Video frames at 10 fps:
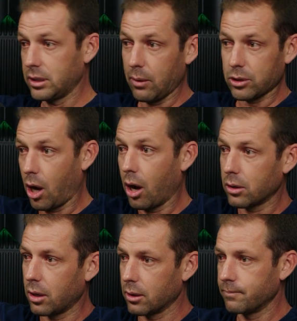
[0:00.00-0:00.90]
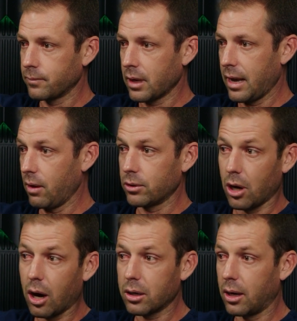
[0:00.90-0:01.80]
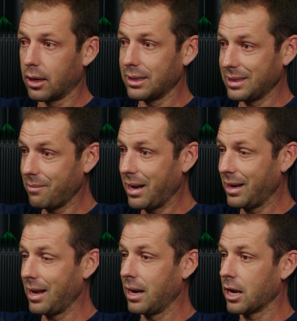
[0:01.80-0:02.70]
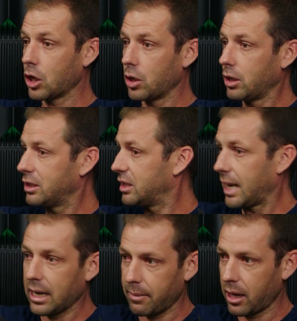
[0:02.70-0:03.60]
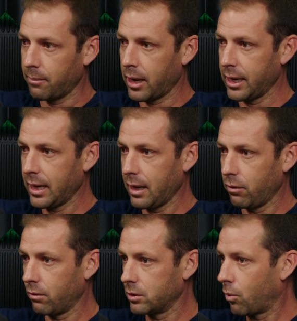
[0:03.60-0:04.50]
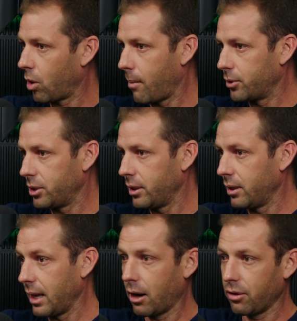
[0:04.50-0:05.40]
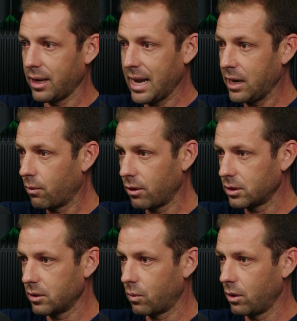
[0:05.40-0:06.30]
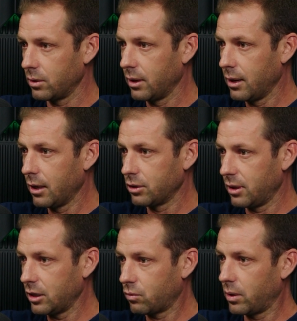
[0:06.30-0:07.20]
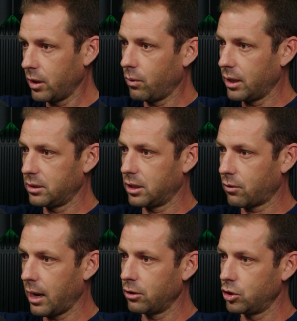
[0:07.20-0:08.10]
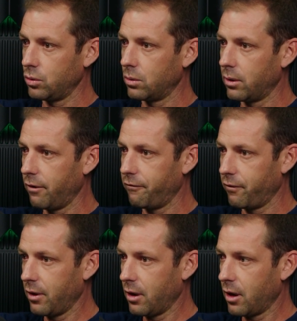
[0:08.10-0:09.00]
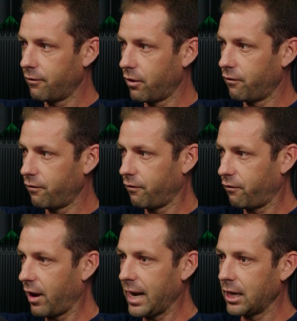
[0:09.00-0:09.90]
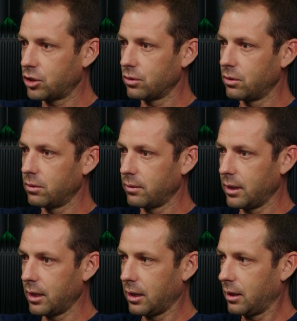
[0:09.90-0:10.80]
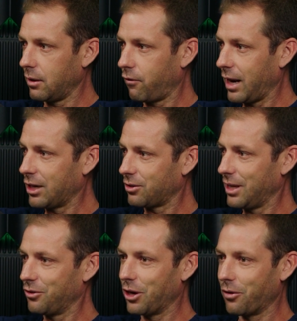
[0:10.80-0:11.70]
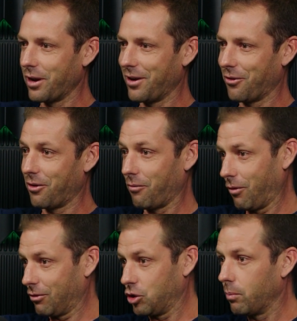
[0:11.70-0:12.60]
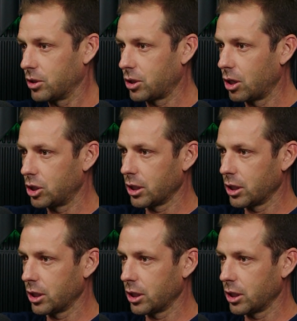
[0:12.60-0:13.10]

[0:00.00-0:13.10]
They went to Hong Kong. Yeah. They went to Hong Kong because they made an insane amount of money. There was more opportunity there than anywhere else in the world. So this really was the crown jewel for financially literate or superstars to